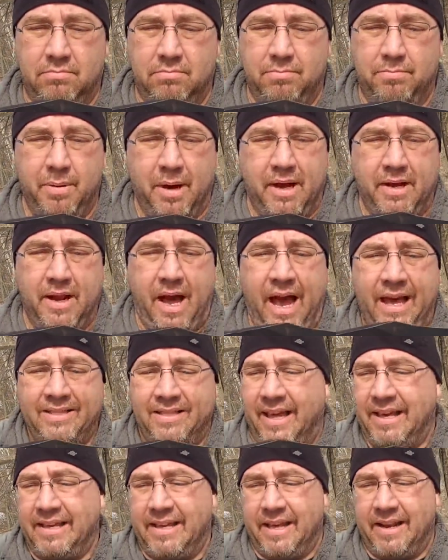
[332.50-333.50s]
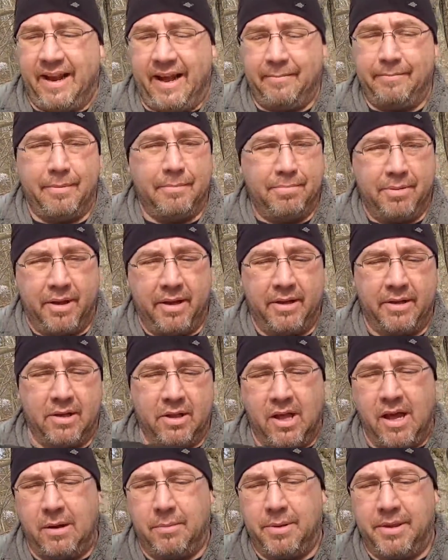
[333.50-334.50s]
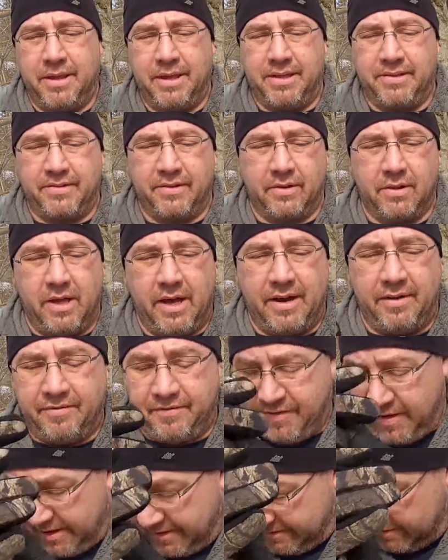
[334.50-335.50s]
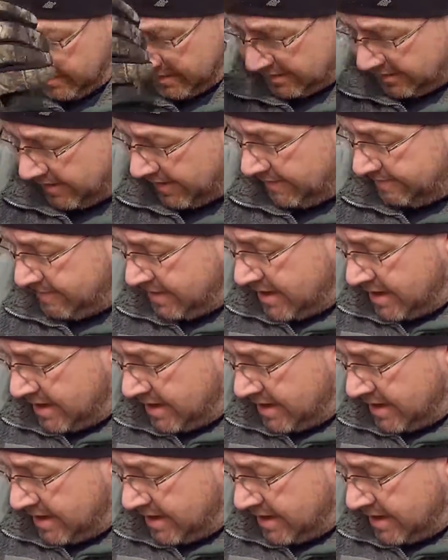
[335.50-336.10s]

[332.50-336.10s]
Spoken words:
But I like it. I've been playing a lot with it. It's a lot of fun, all right?